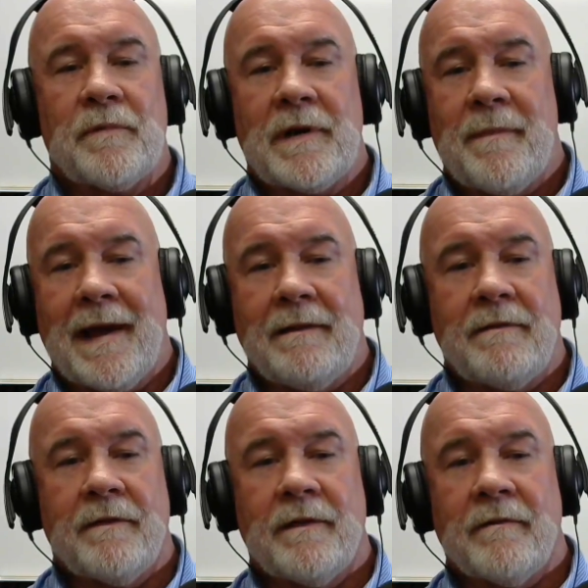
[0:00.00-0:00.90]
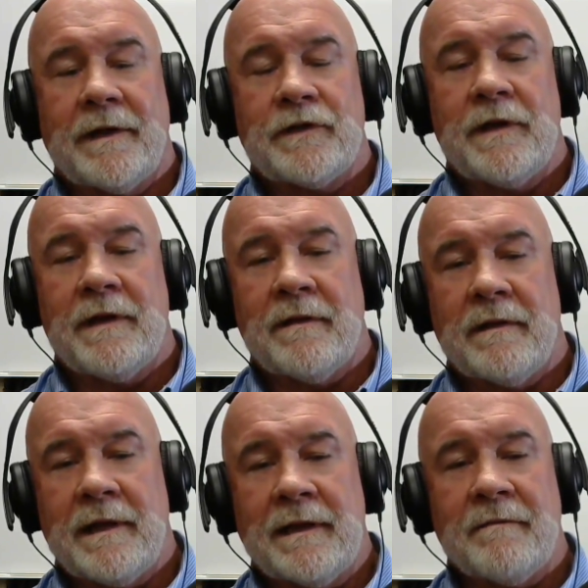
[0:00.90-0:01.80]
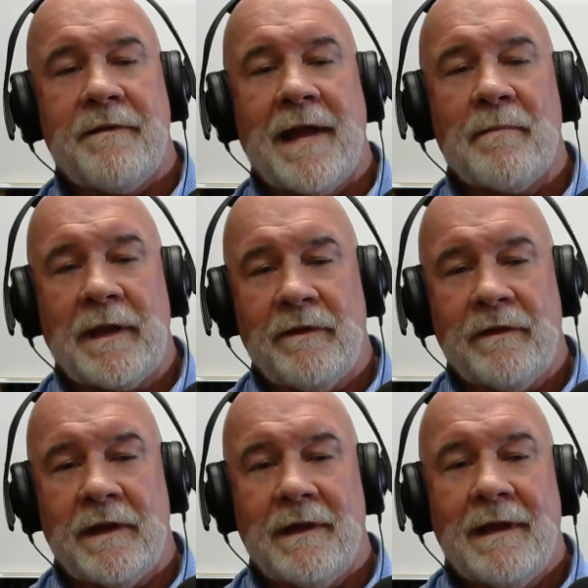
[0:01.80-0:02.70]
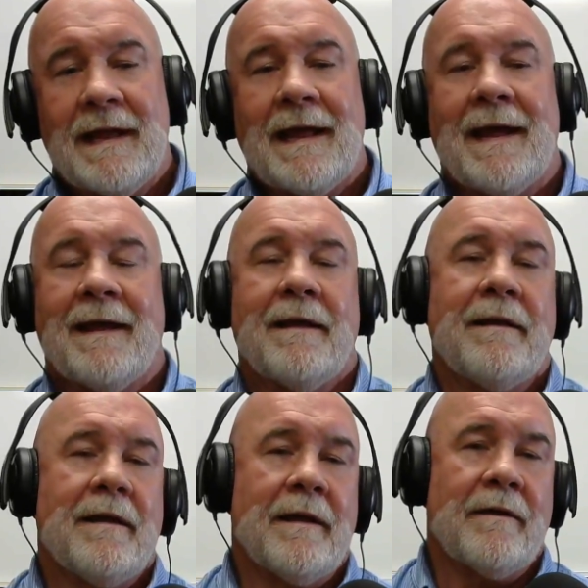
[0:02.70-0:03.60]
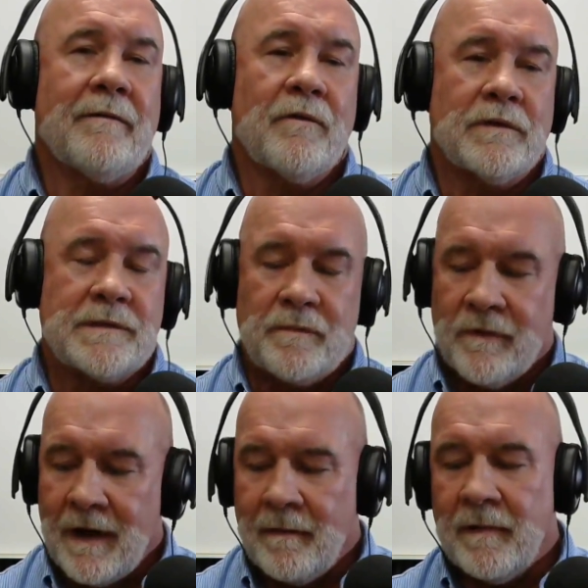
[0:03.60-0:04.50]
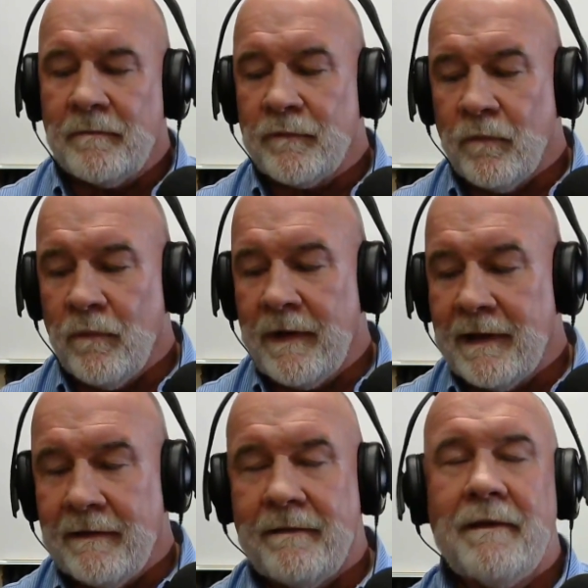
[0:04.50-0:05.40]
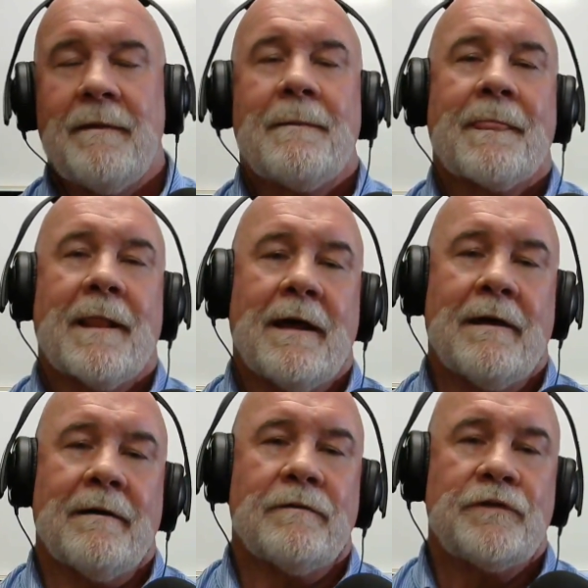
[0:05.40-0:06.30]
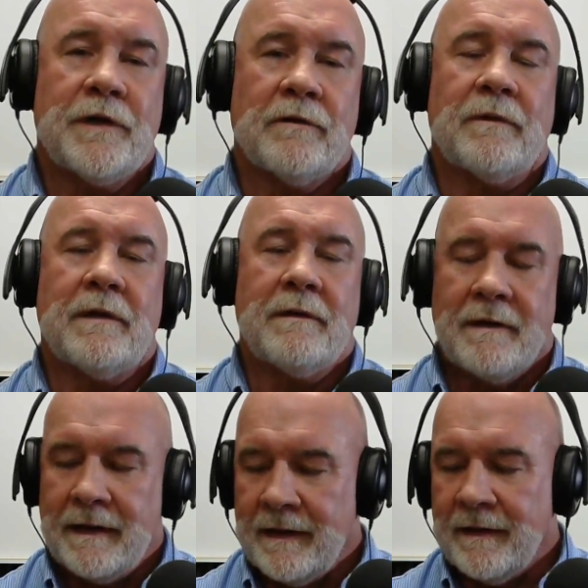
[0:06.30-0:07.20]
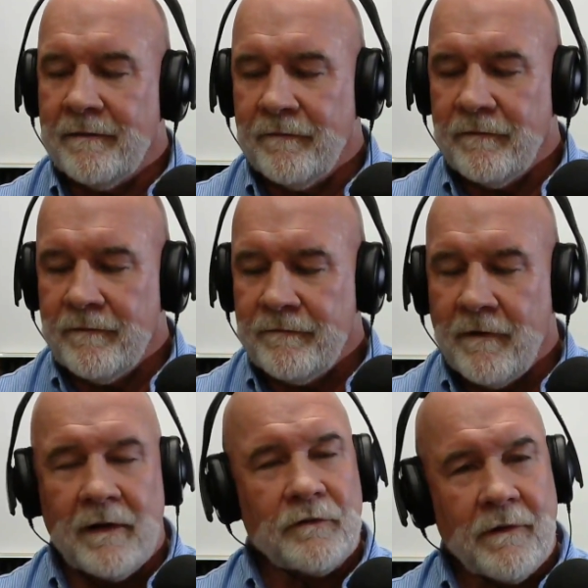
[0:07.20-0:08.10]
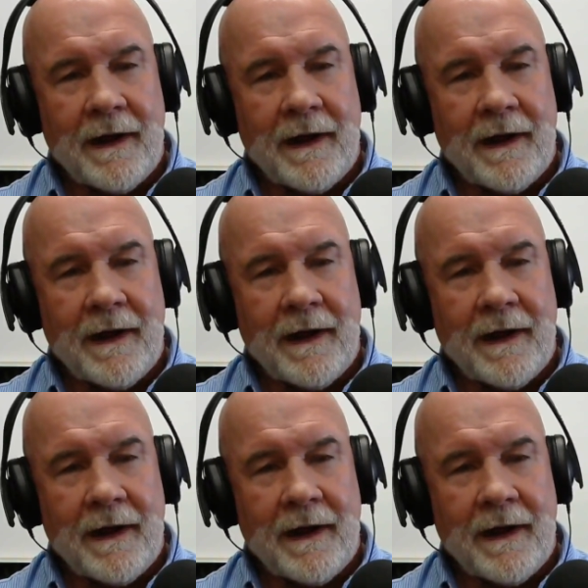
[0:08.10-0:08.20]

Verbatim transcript: pretty bad deterioration in the, in the family unit. And uh, of course, the problems with uh, children uh, follows